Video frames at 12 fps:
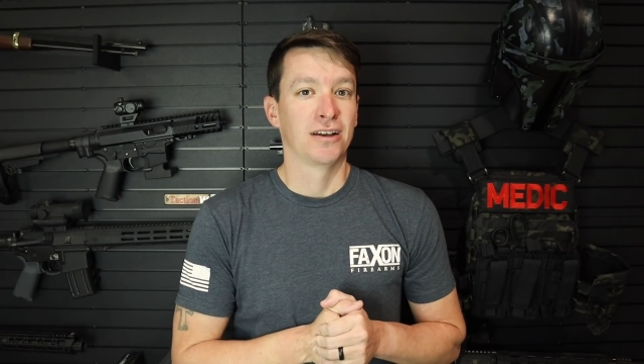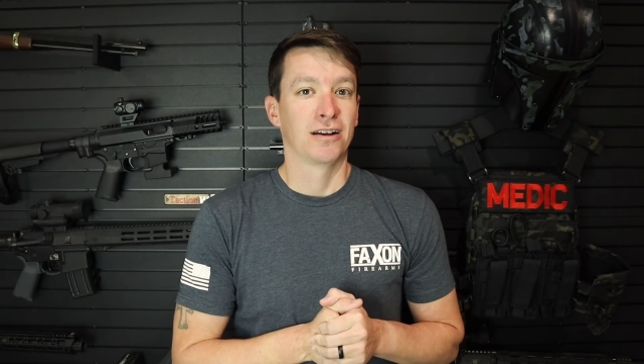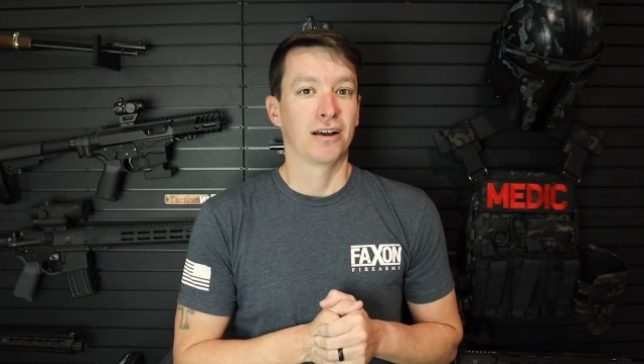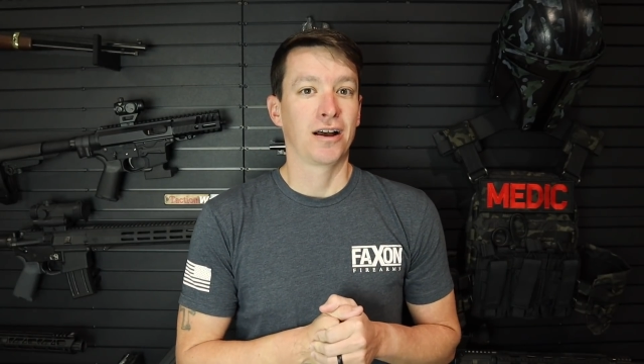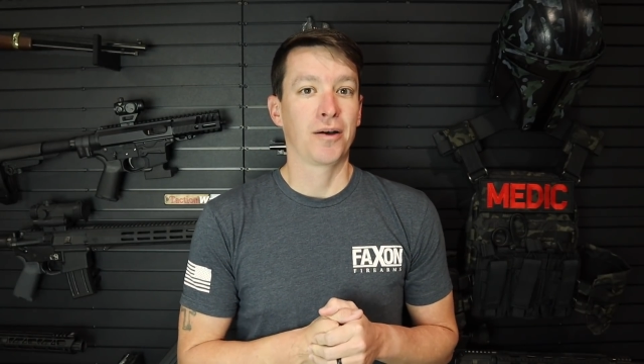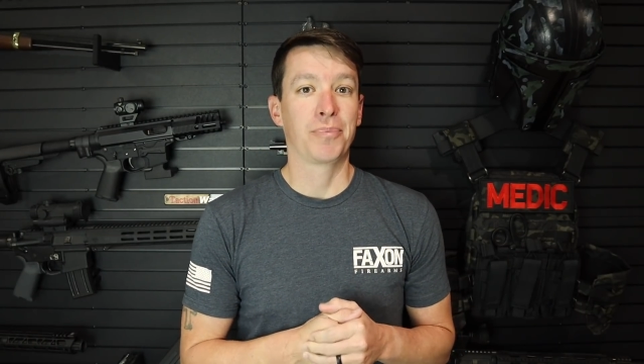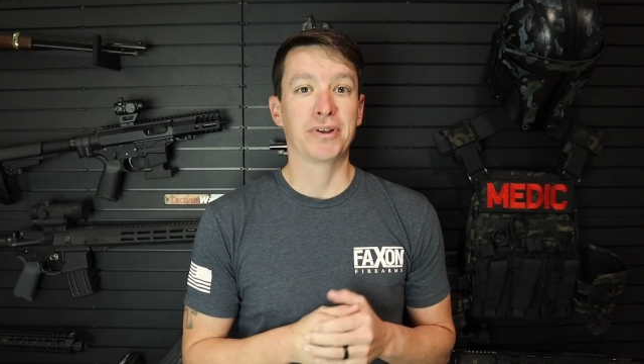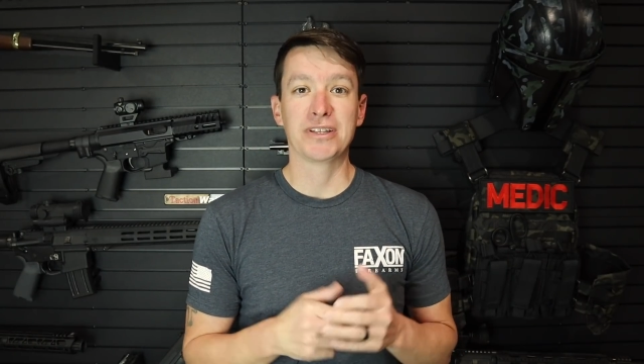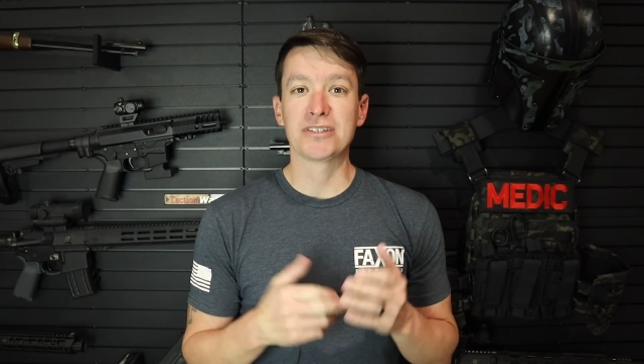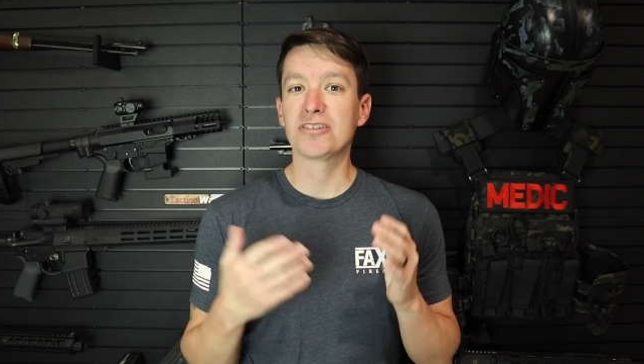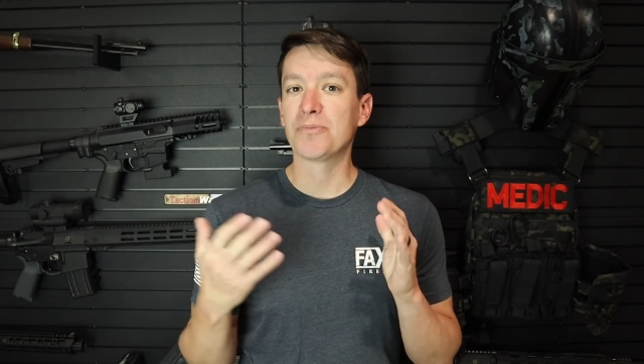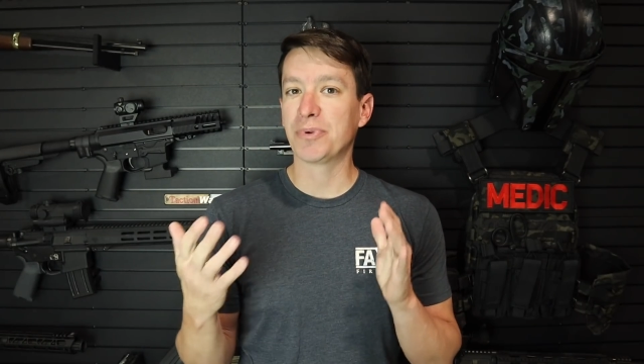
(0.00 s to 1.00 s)
Uh, but
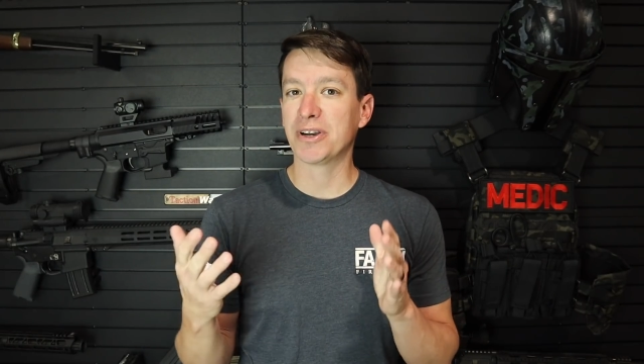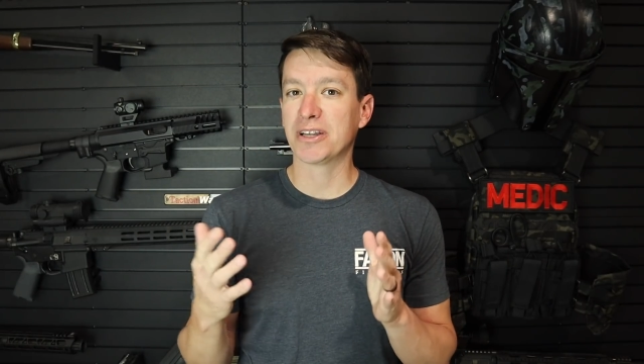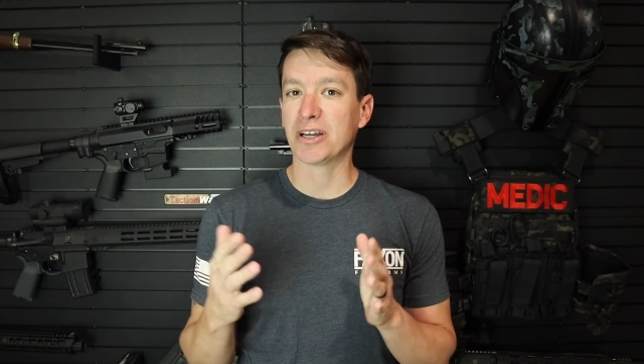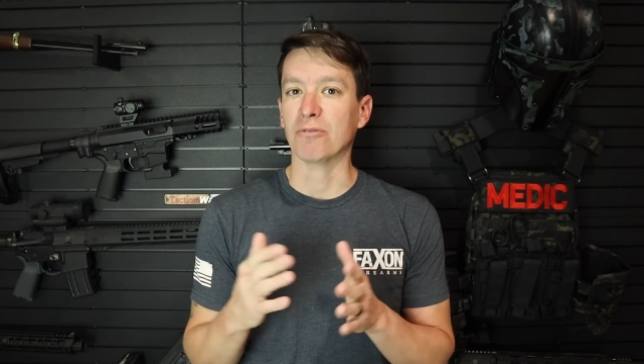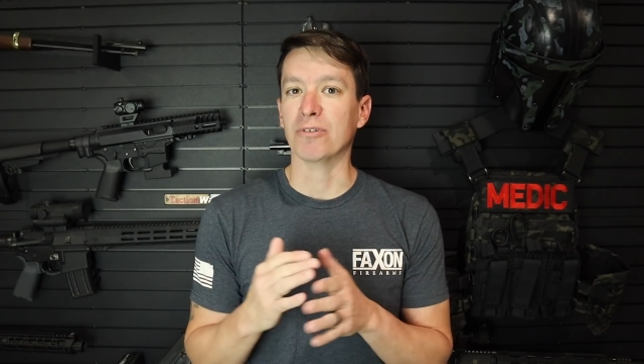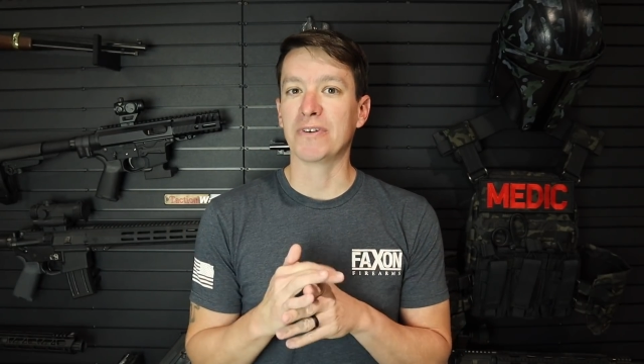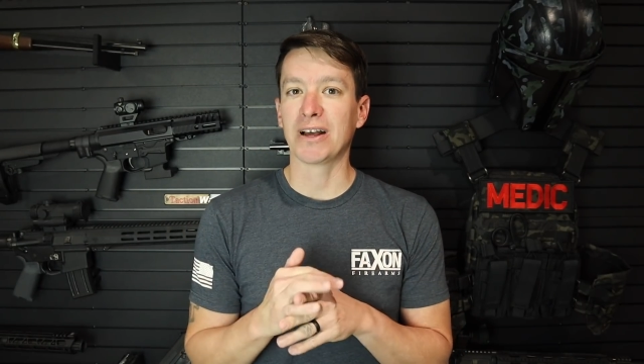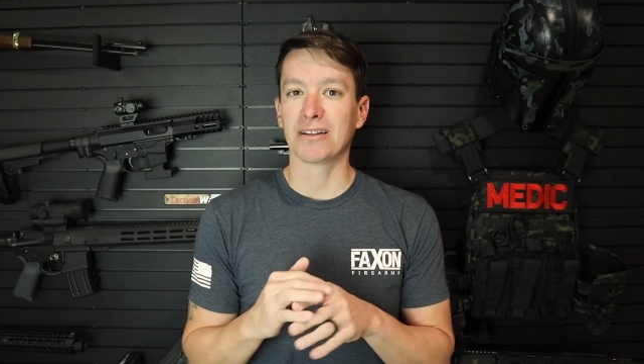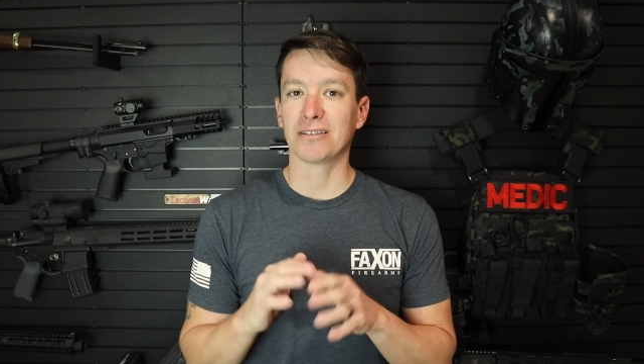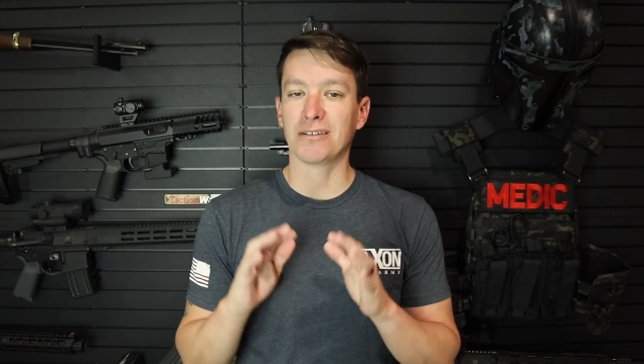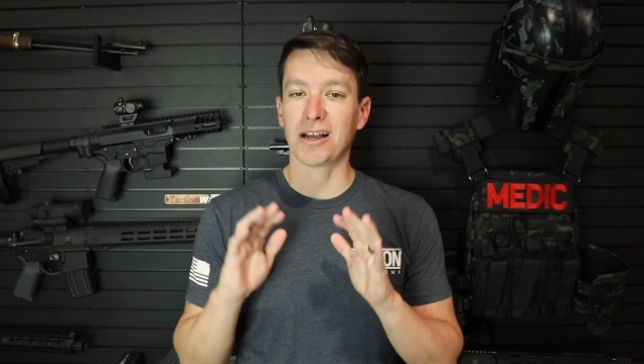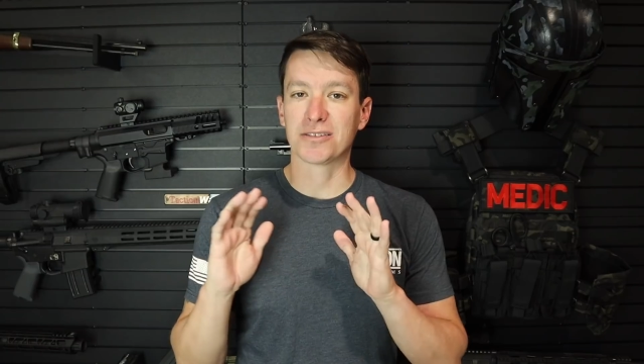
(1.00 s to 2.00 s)
this is a pretty good, we've
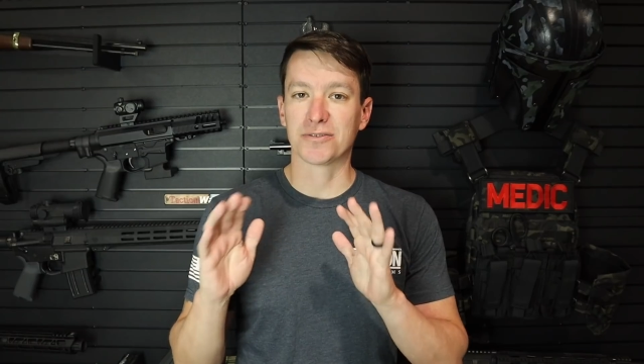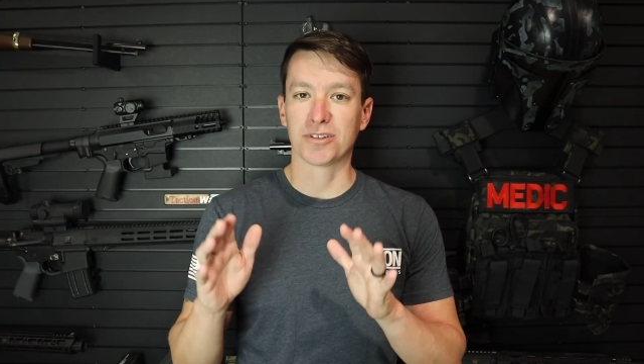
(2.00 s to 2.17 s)
got lots